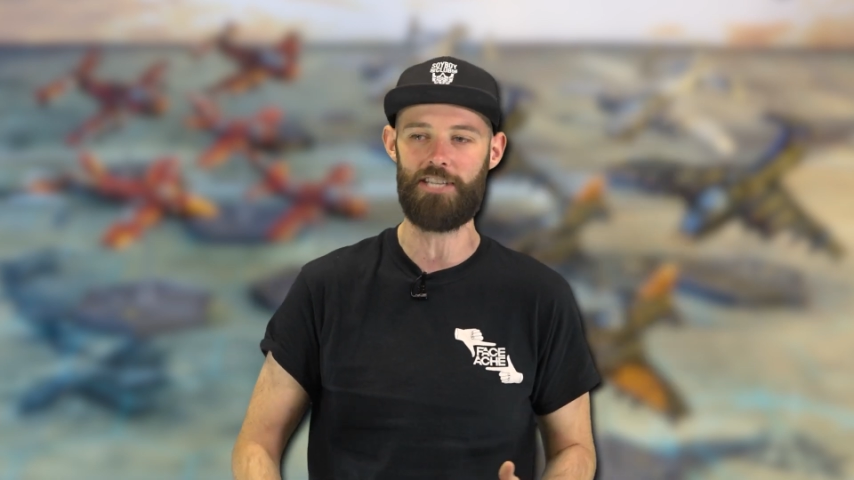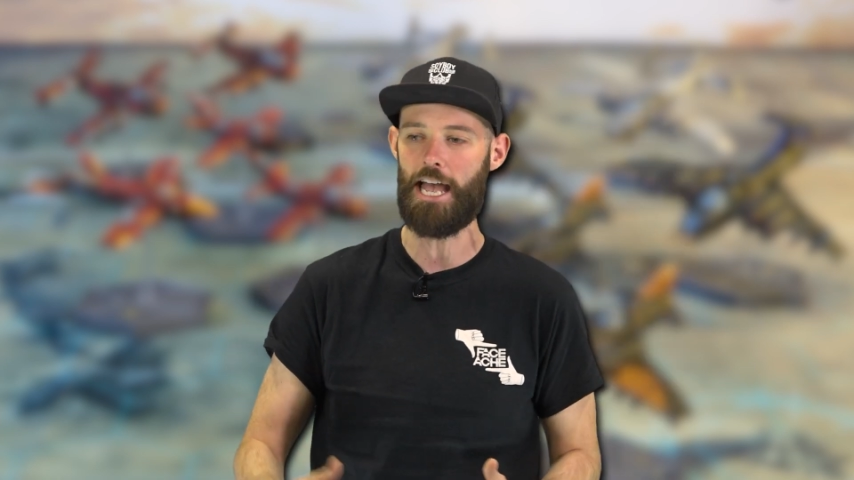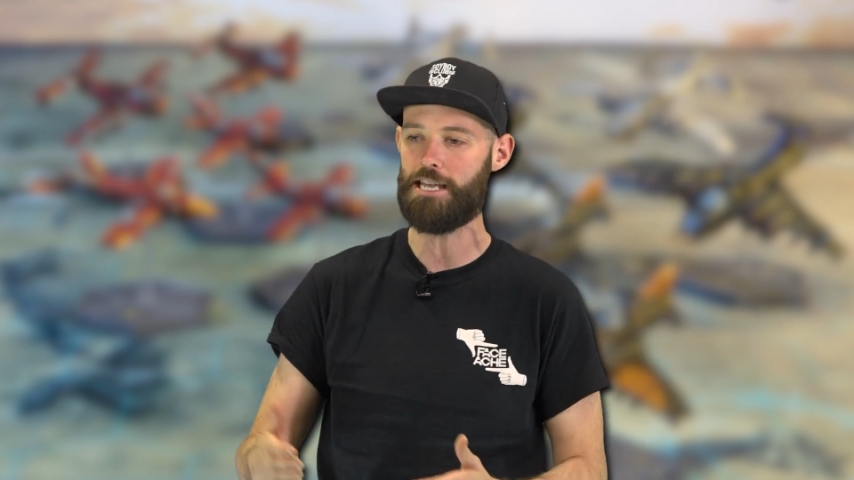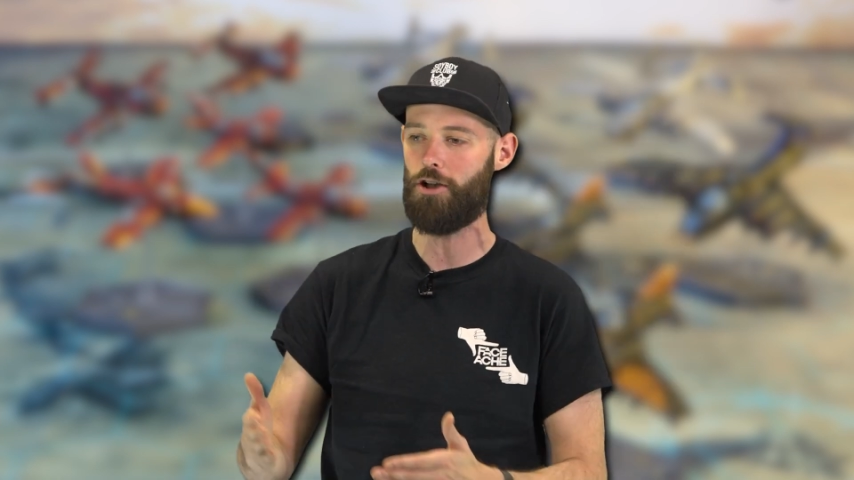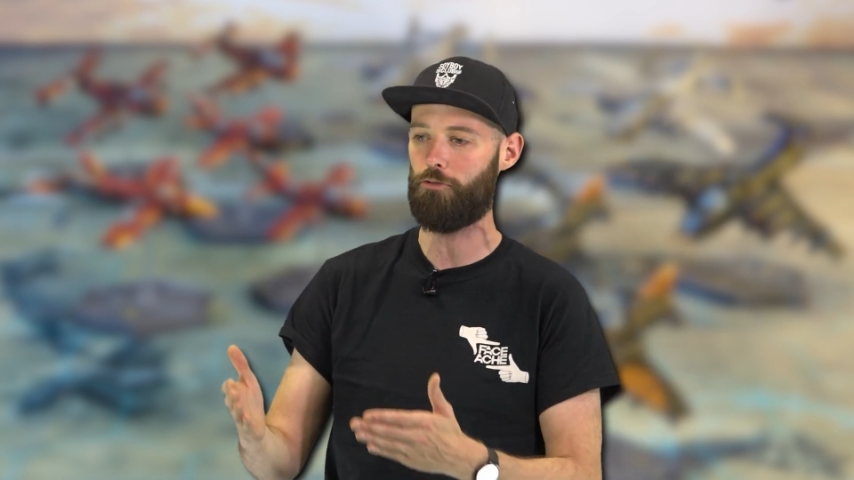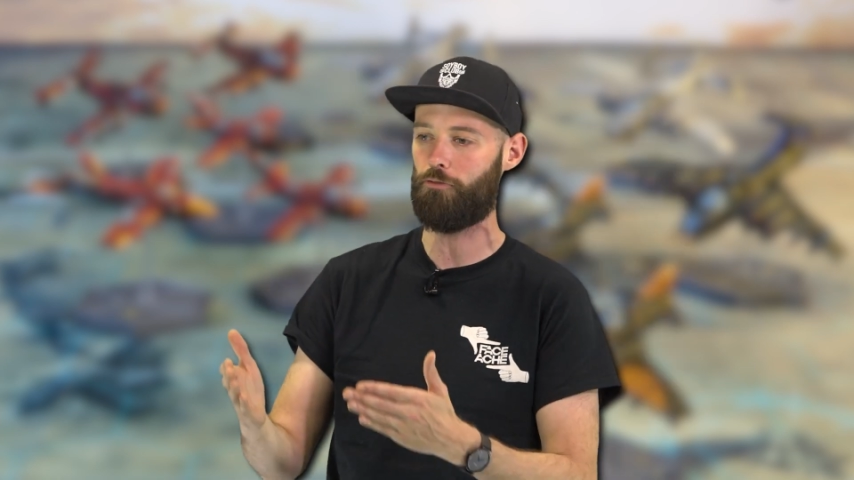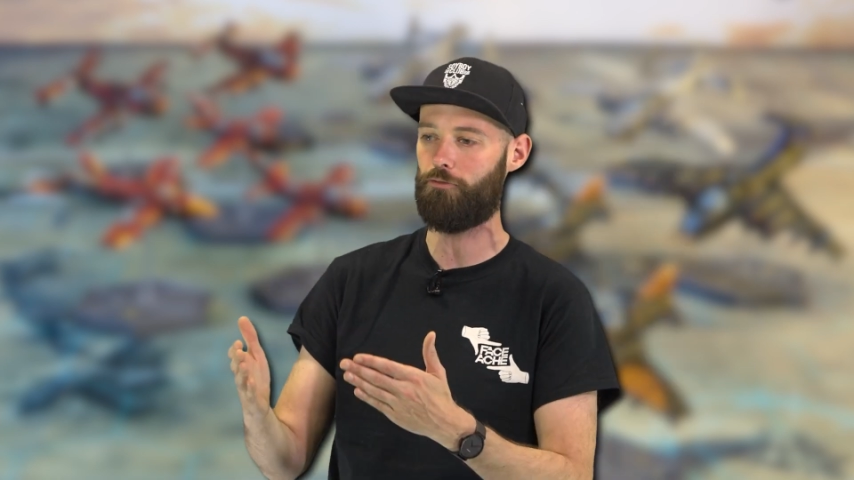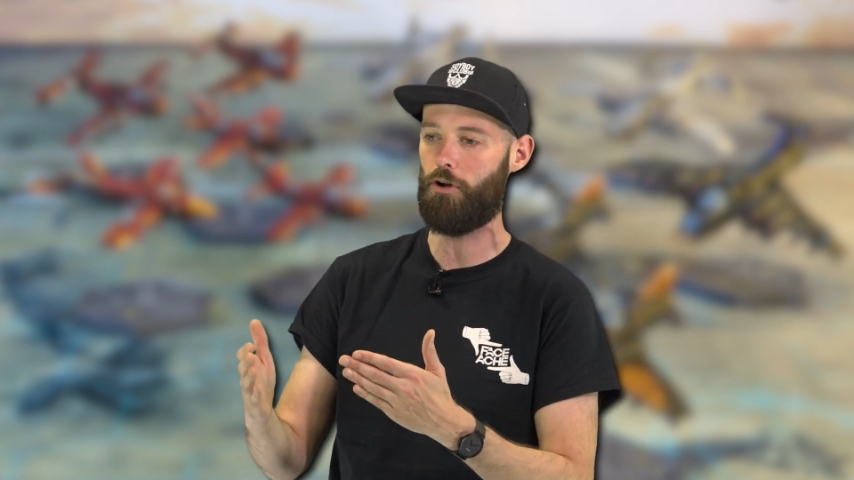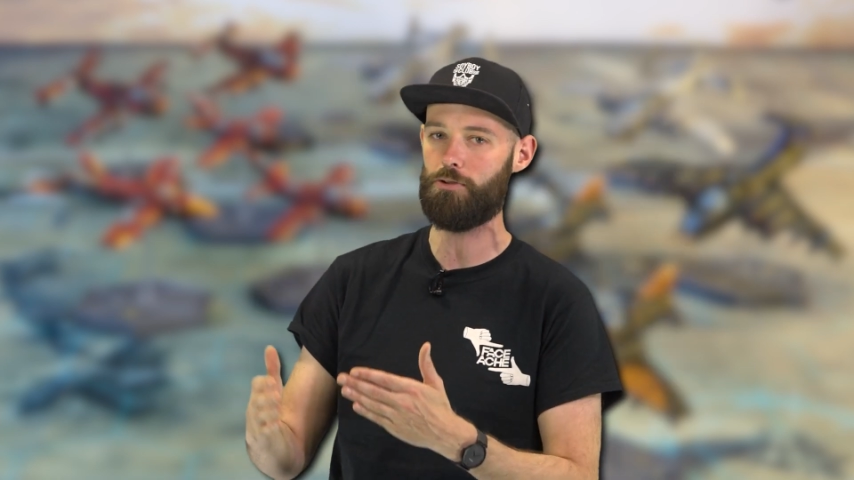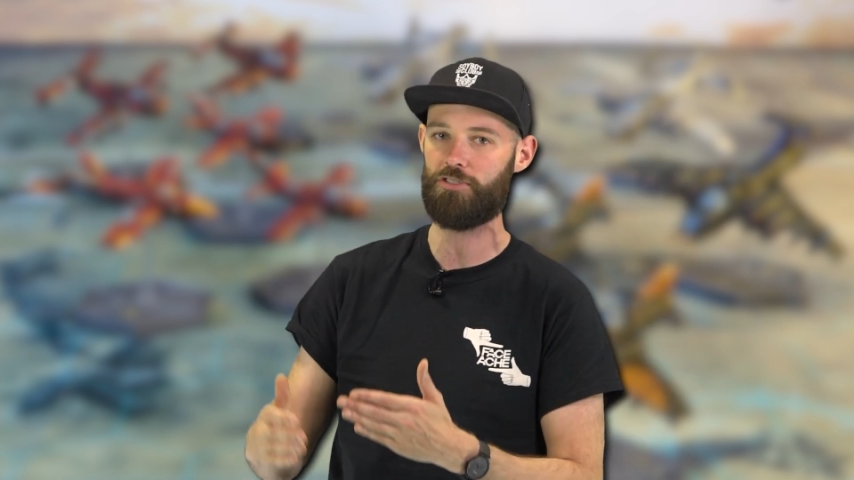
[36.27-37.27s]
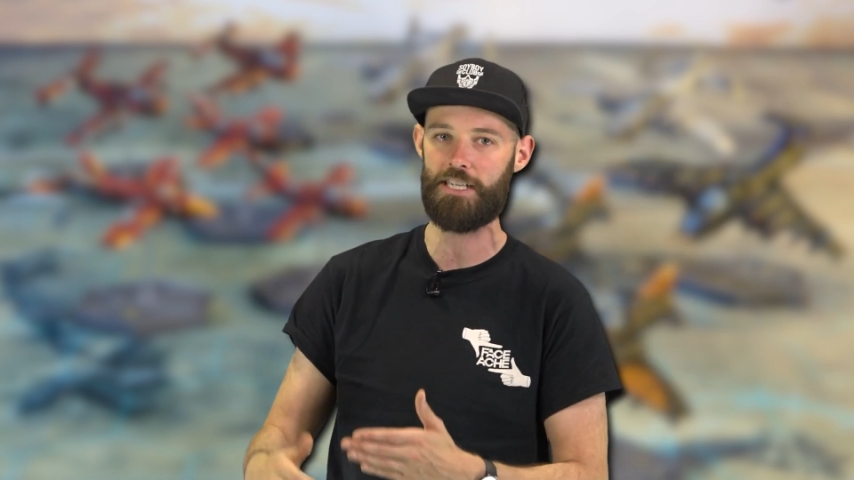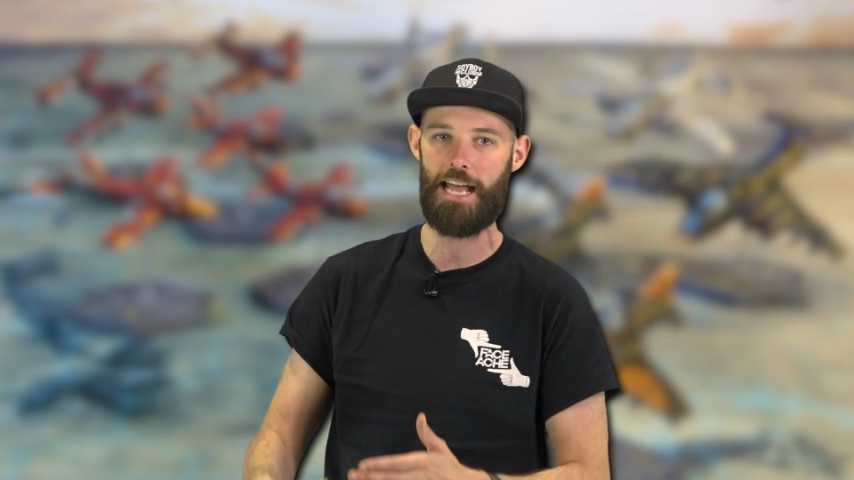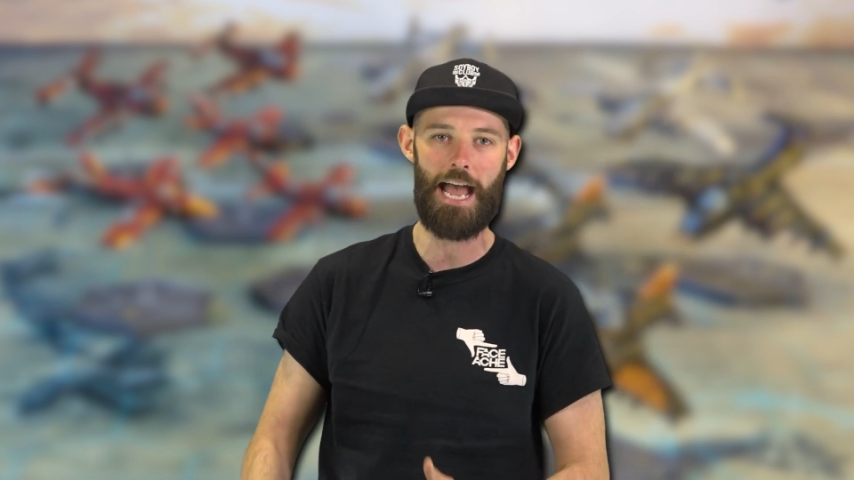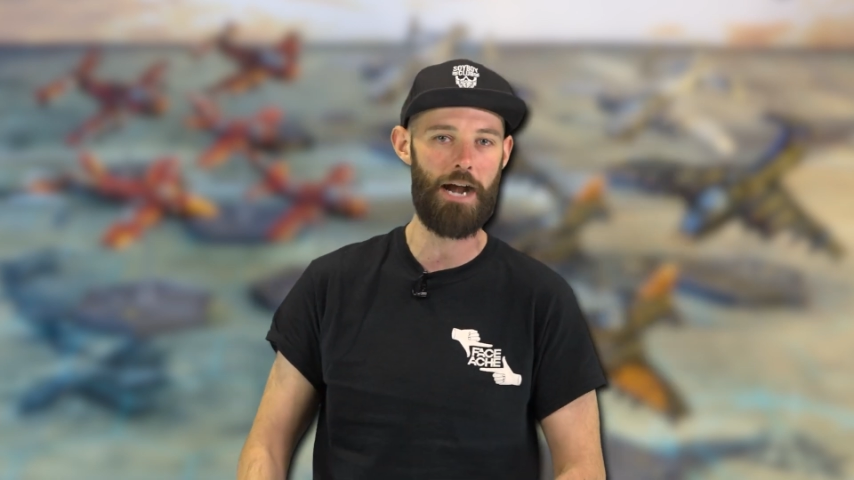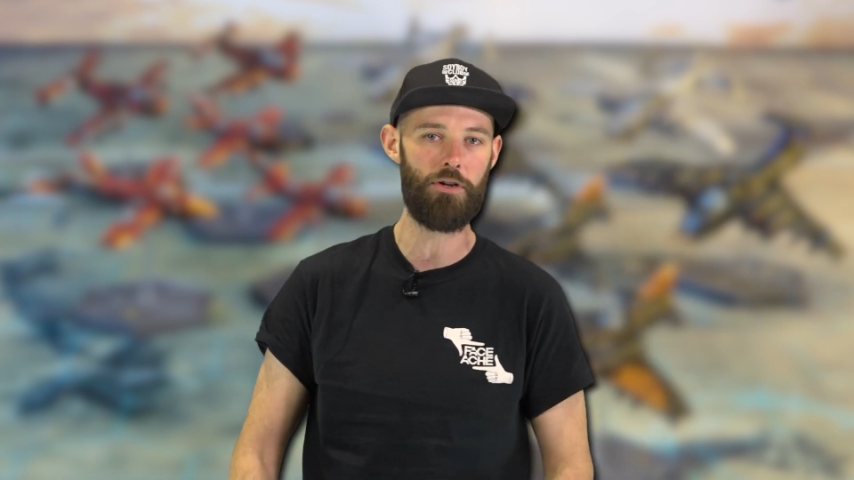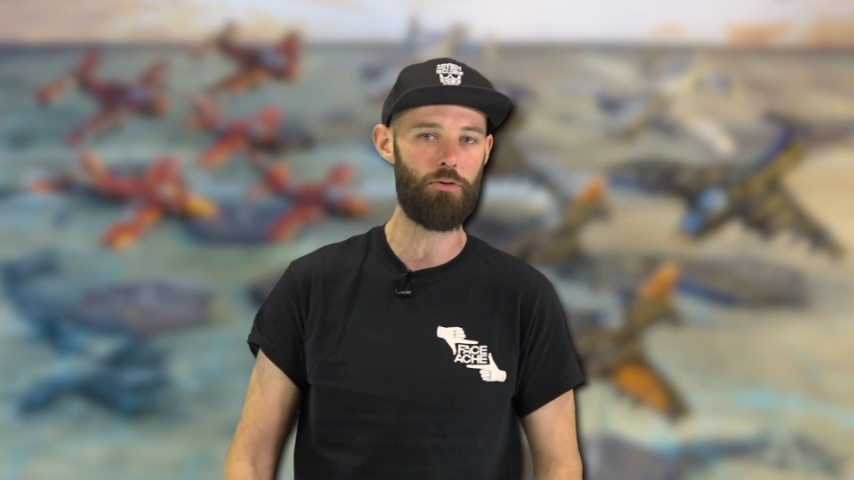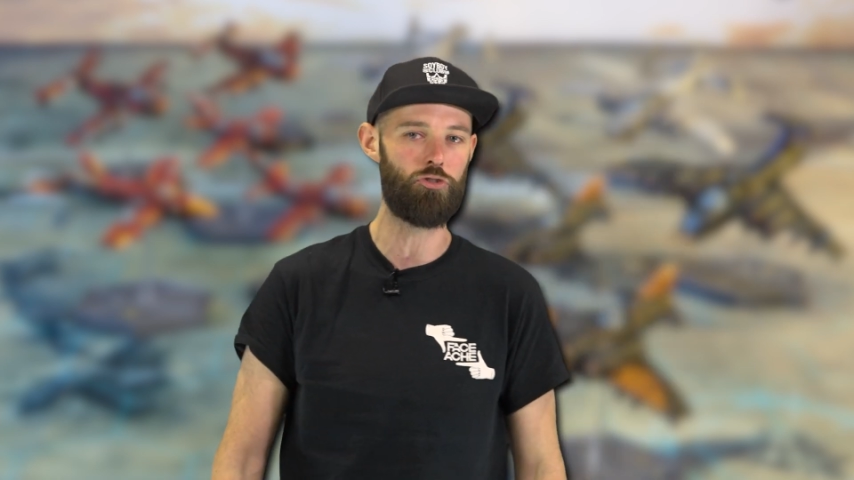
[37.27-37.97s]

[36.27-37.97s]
take on foes in aerial